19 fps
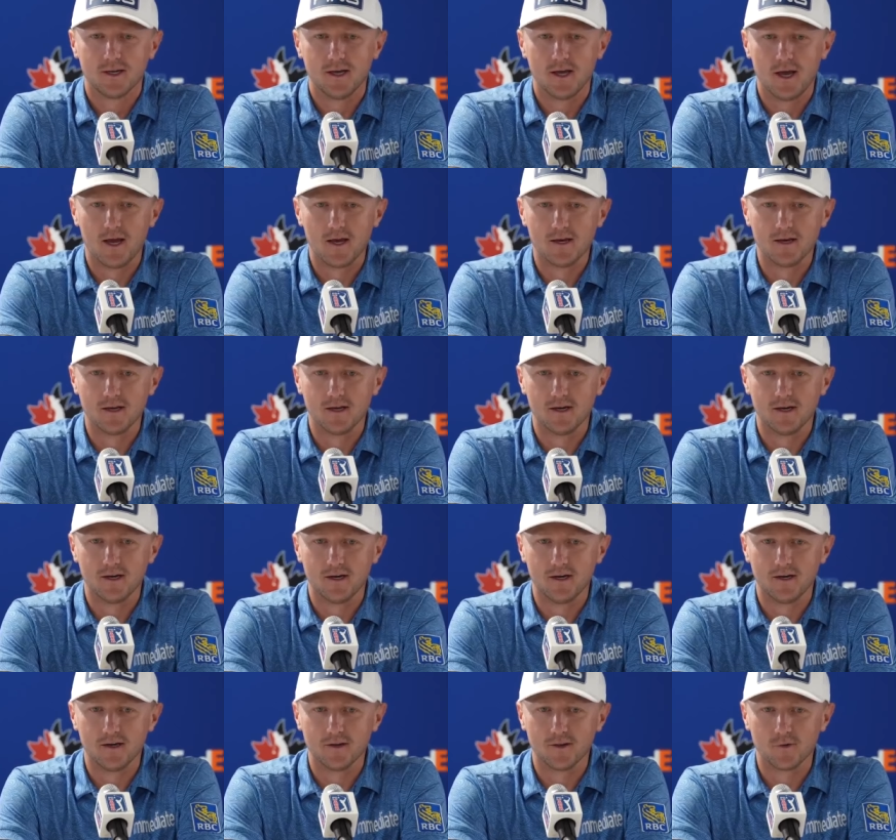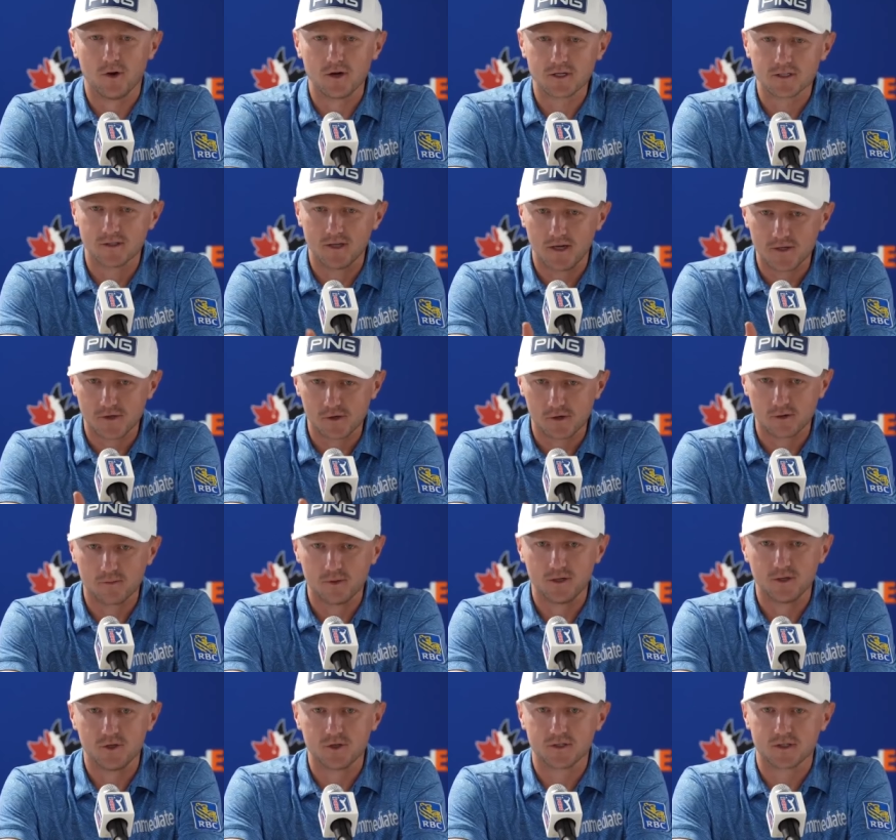And the rest of that
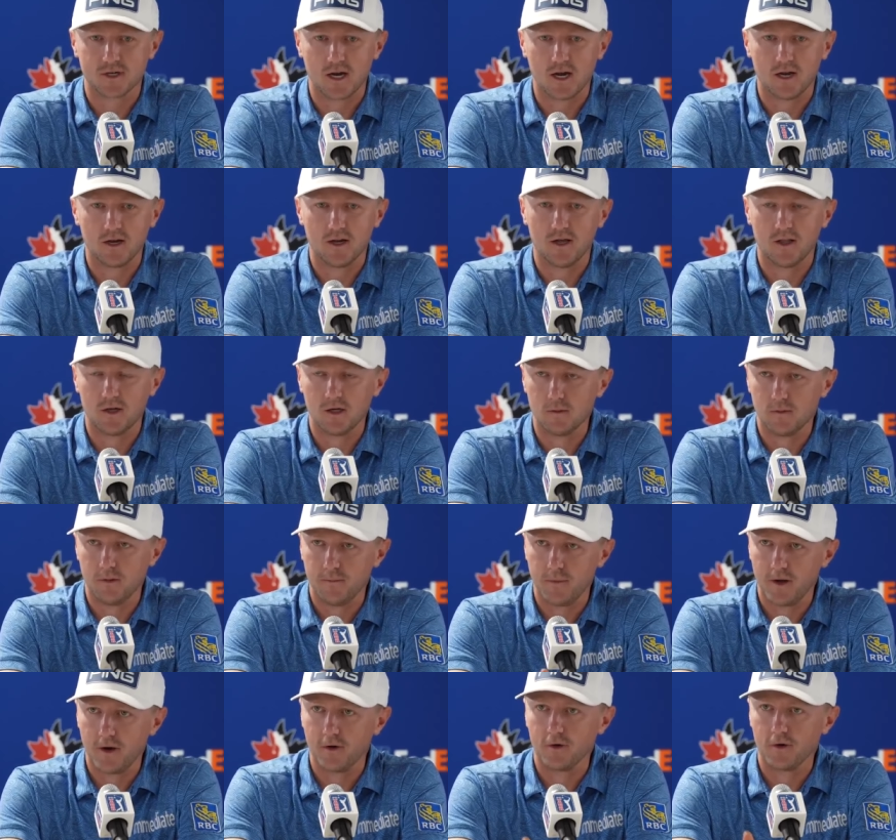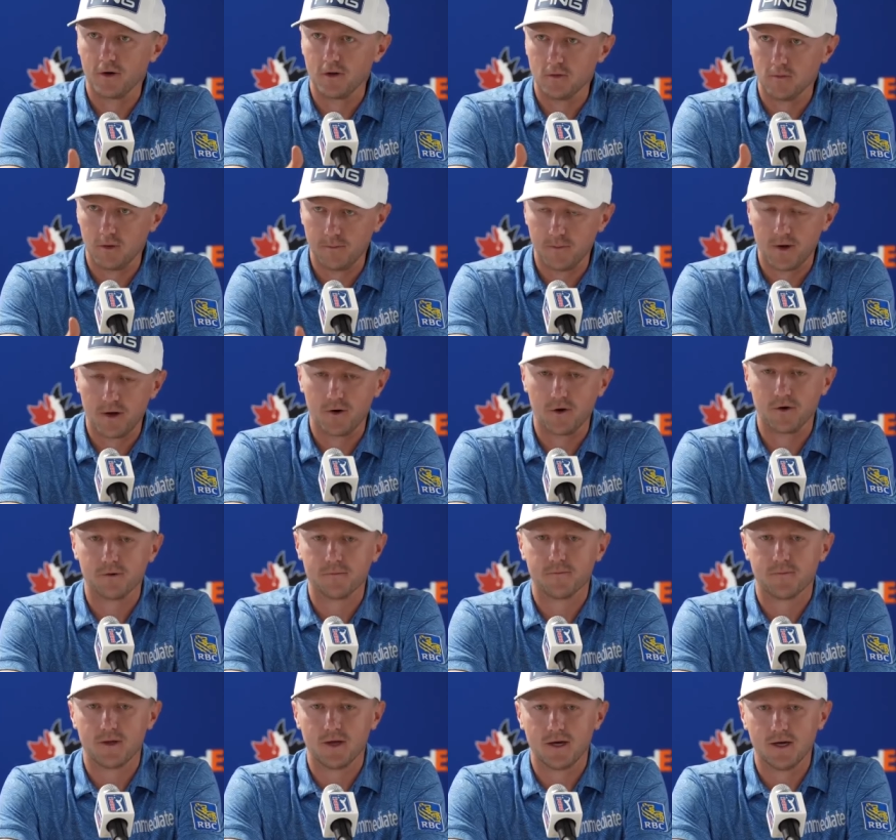tournament just got a little bit better and a little bit better
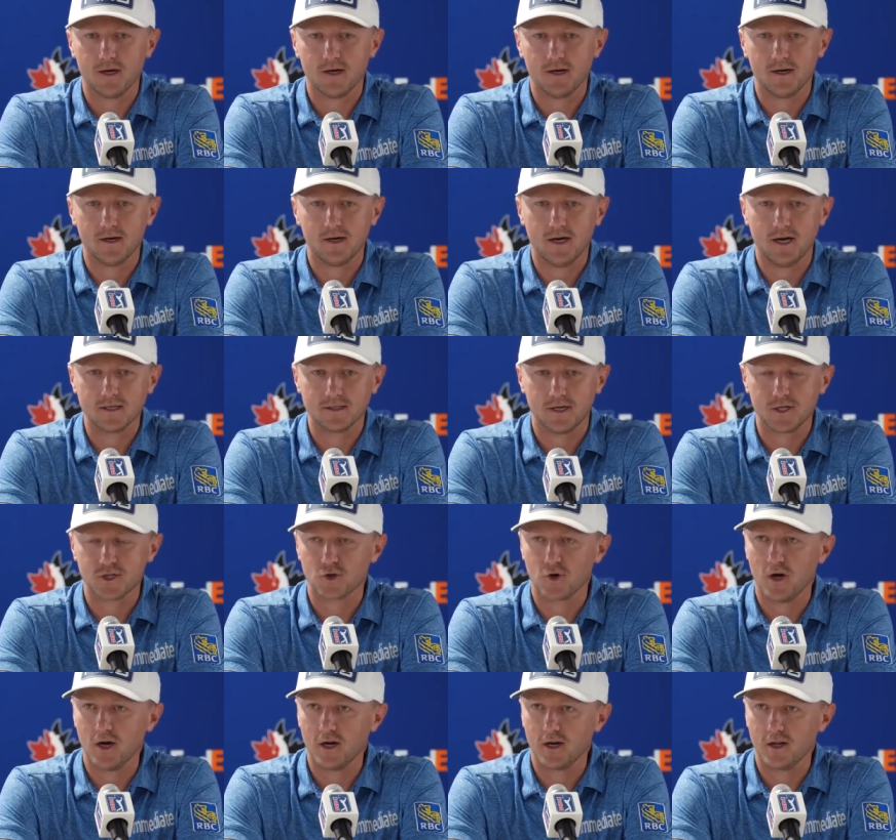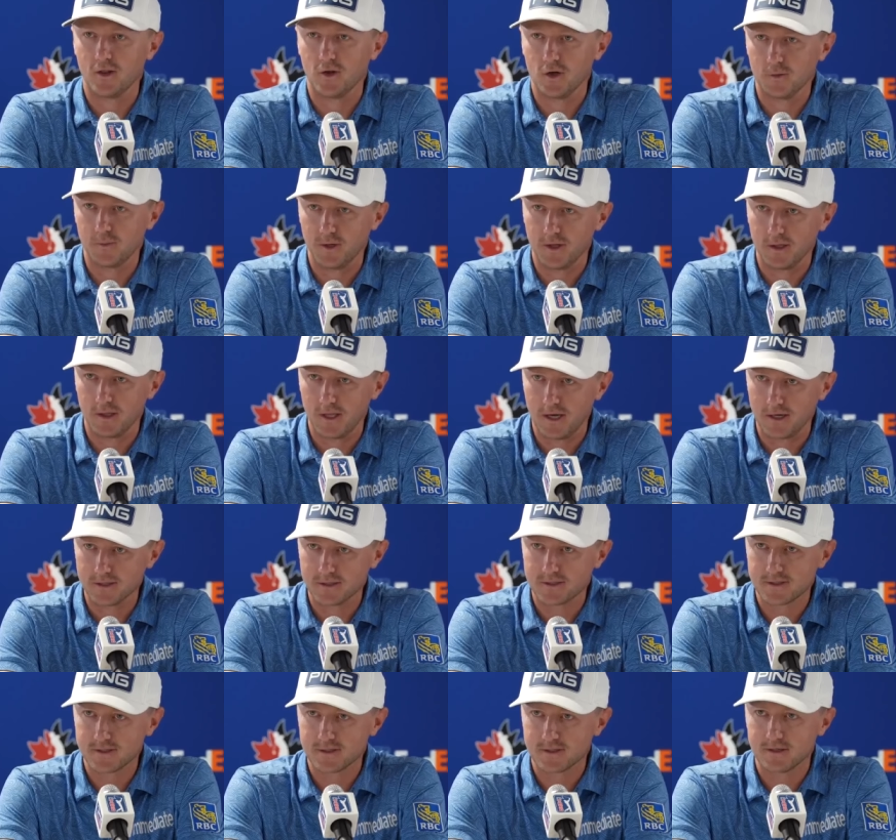as I tried a little bit
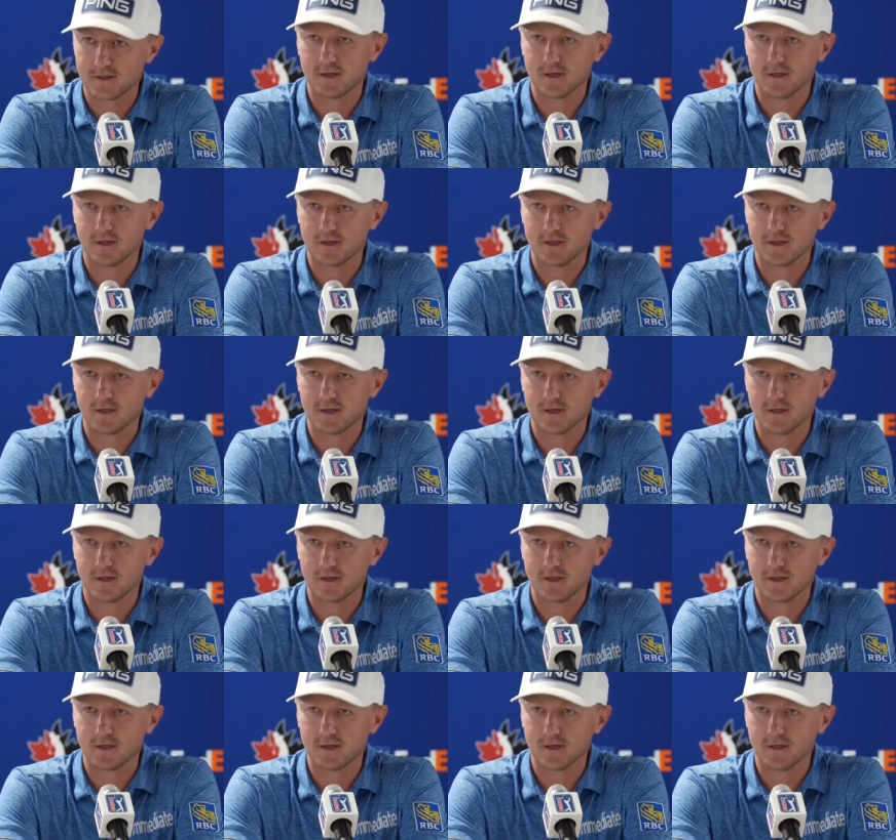less.